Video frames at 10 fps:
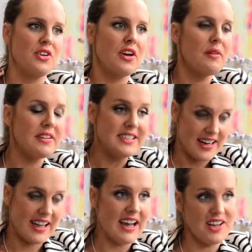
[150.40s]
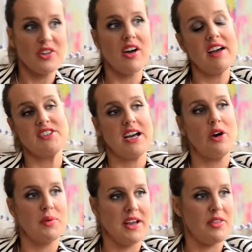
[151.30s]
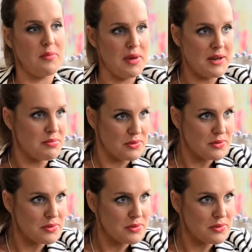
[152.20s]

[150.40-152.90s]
You dedicate your life to helping other people.